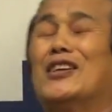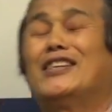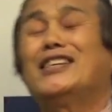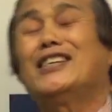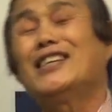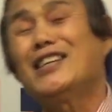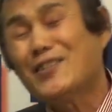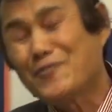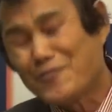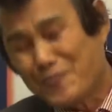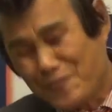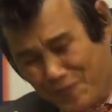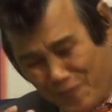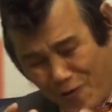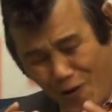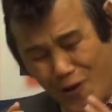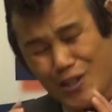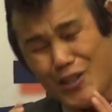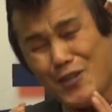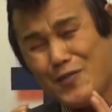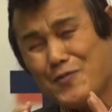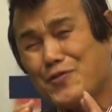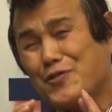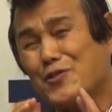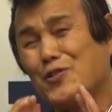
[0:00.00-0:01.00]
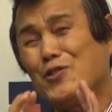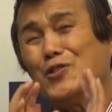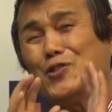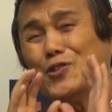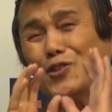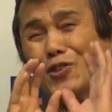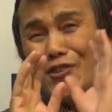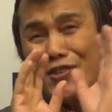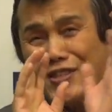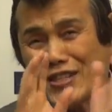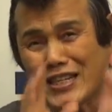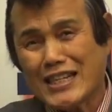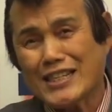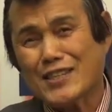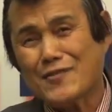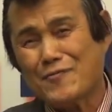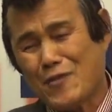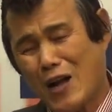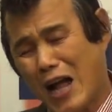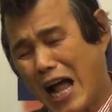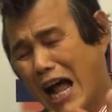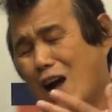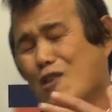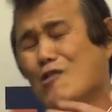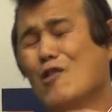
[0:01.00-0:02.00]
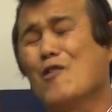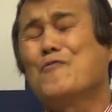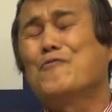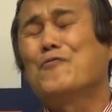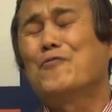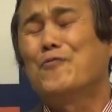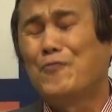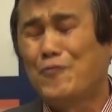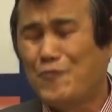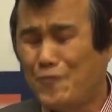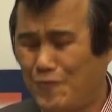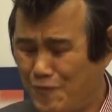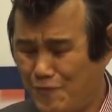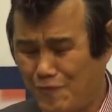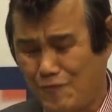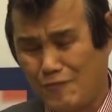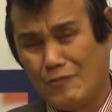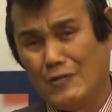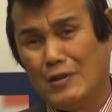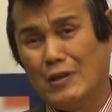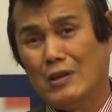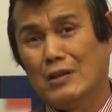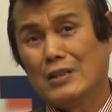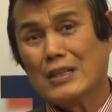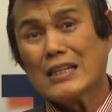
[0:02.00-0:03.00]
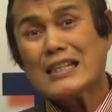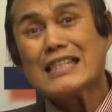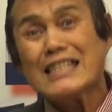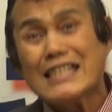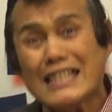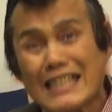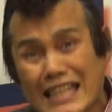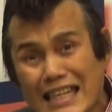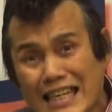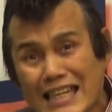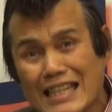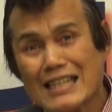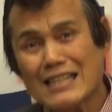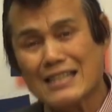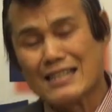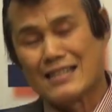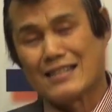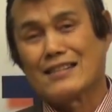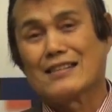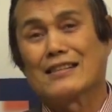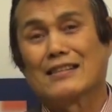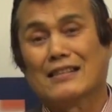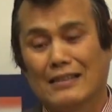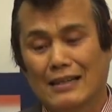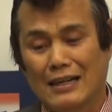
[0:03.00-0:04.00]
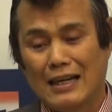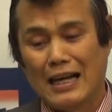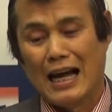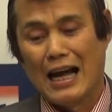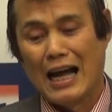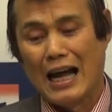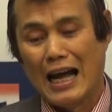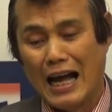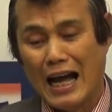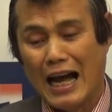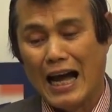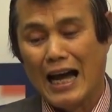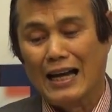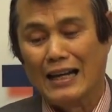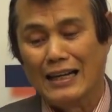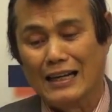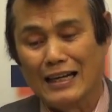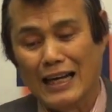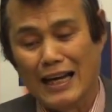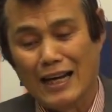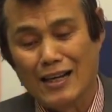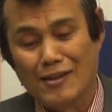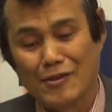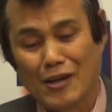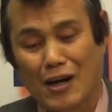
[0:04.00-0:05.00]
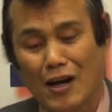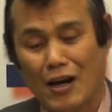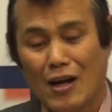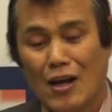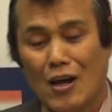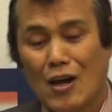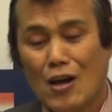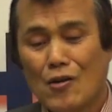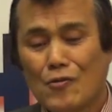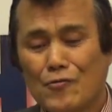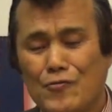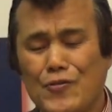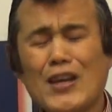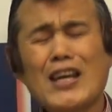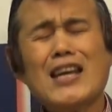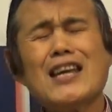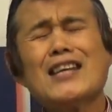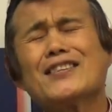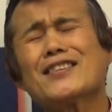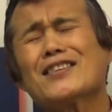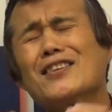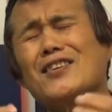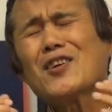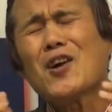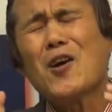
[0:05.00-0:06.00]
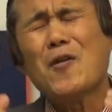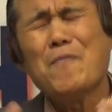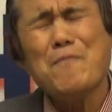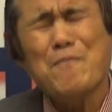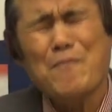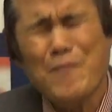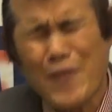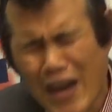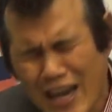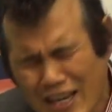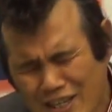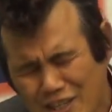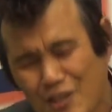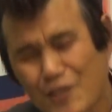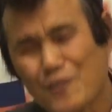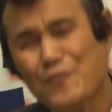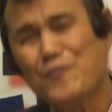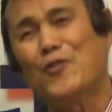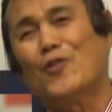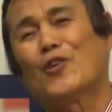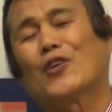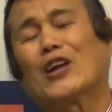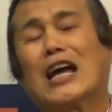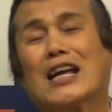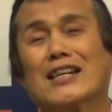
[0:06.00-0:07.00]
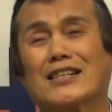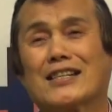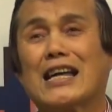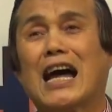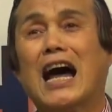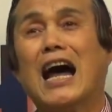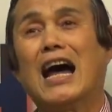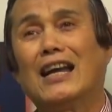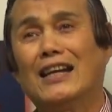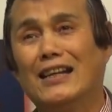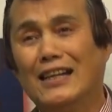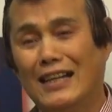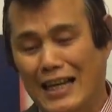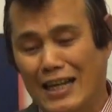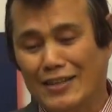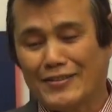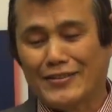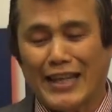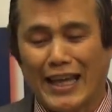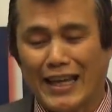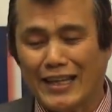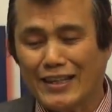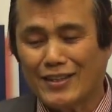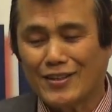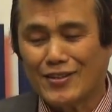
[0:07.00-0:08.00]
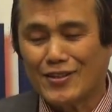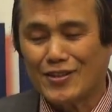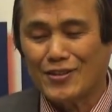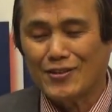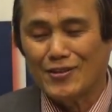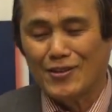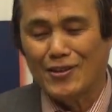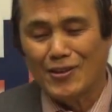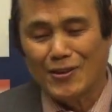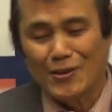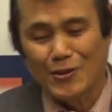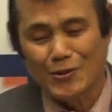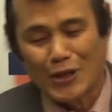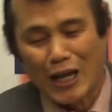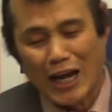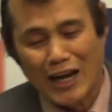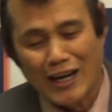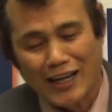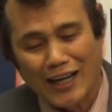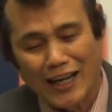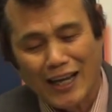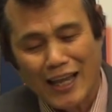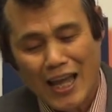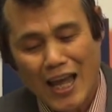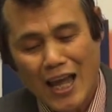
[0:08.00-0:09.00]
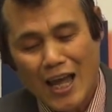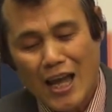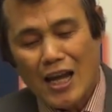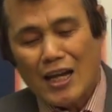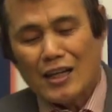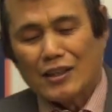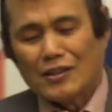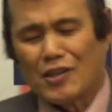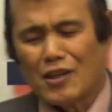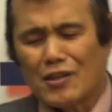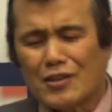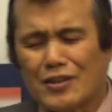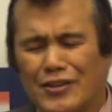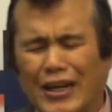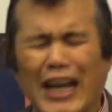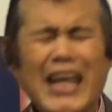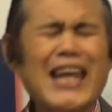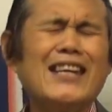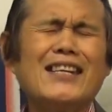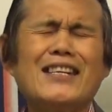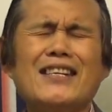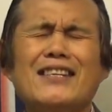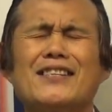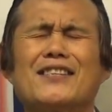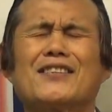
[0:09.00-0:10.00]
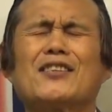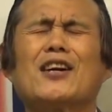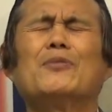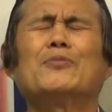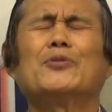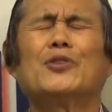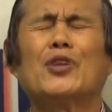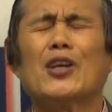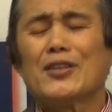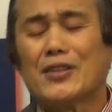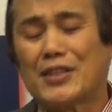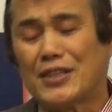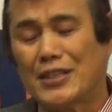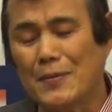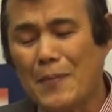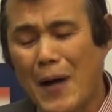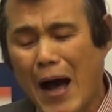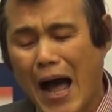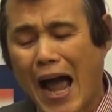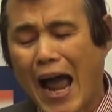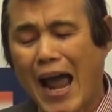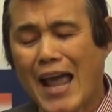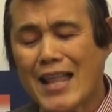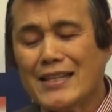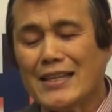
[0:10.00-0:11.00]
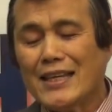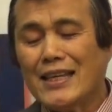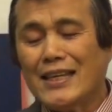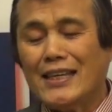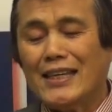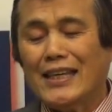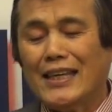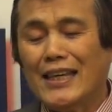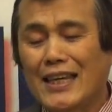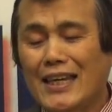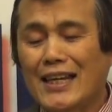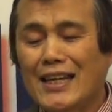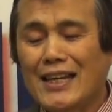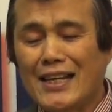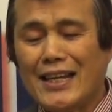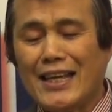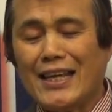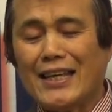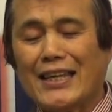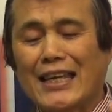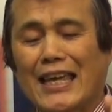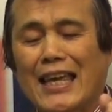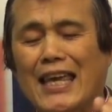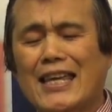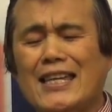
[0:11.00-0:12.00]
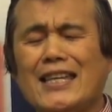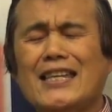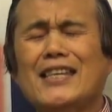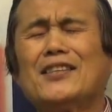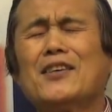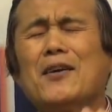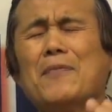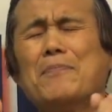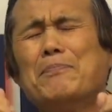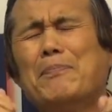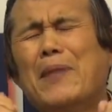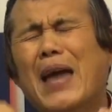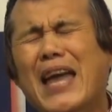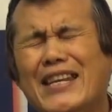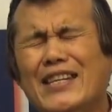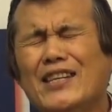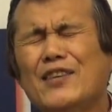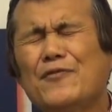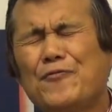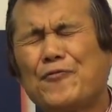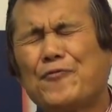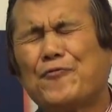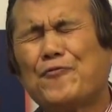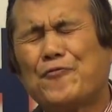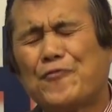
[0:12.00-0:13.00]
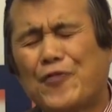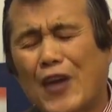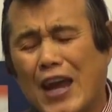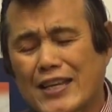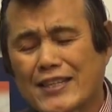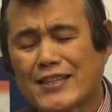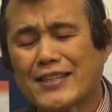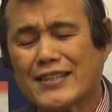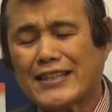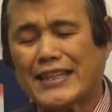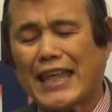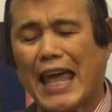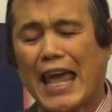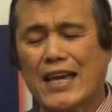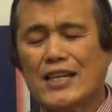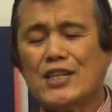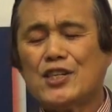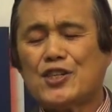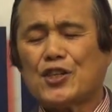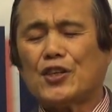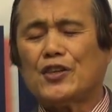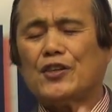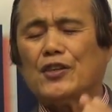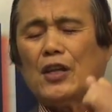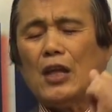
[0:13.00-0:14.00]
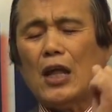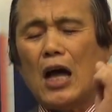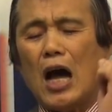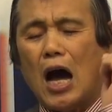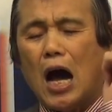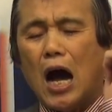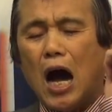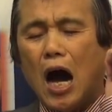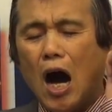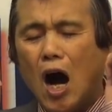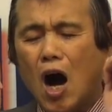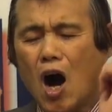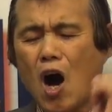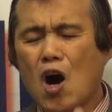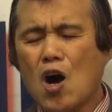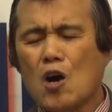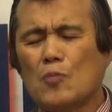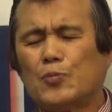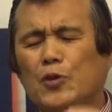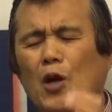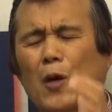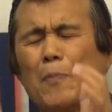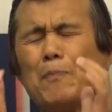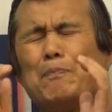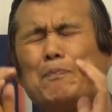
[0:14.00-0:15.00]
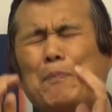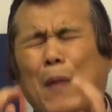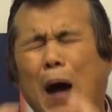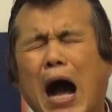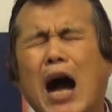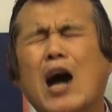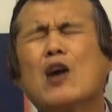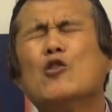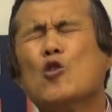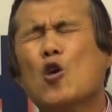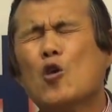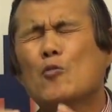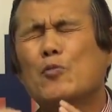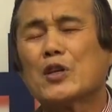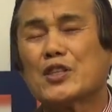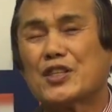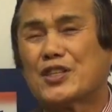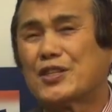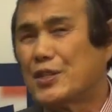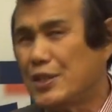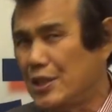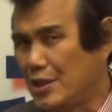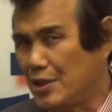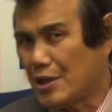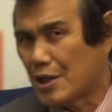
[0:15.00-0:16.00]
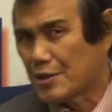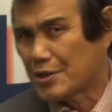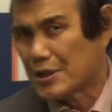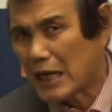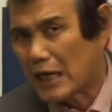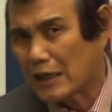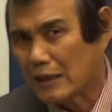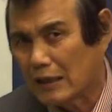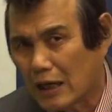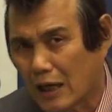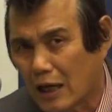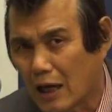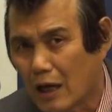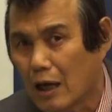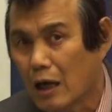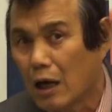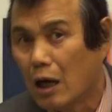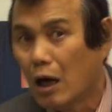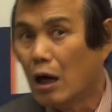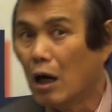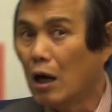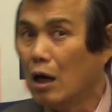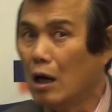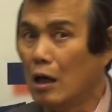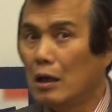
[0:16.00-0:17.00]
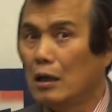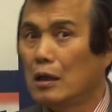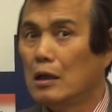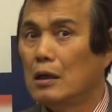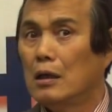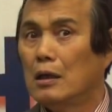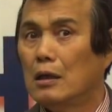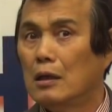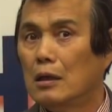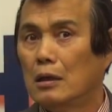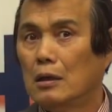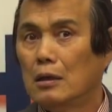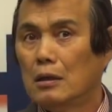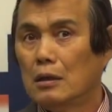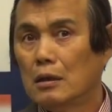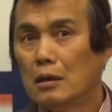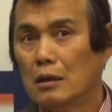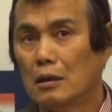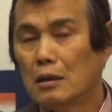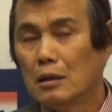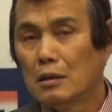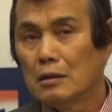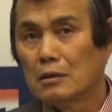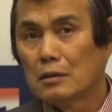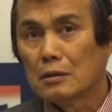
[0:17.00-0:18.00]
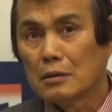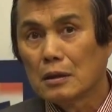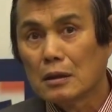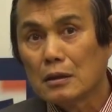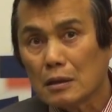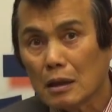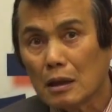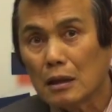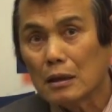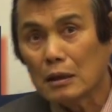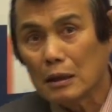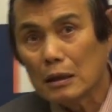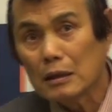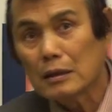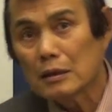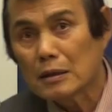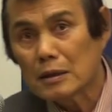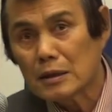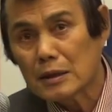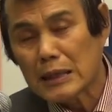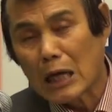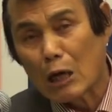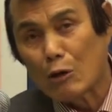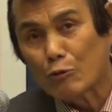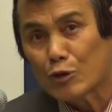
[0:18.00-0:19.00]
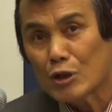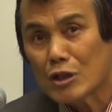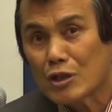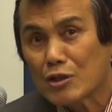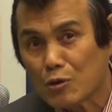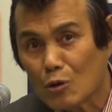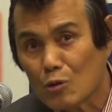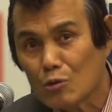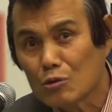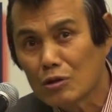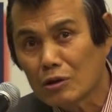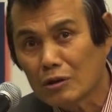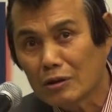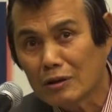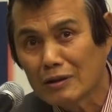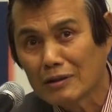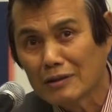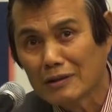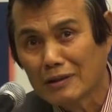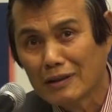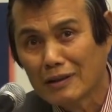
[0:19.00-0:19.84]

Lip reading: He forgives your sins, our sins. Hallelujah. Feels compassion for us. Hallelujah. Thank you, Lord. Hallelujah. The grace of the divine healing is the manifestation of the power of Jesus. Hallelujah. It sounds so good.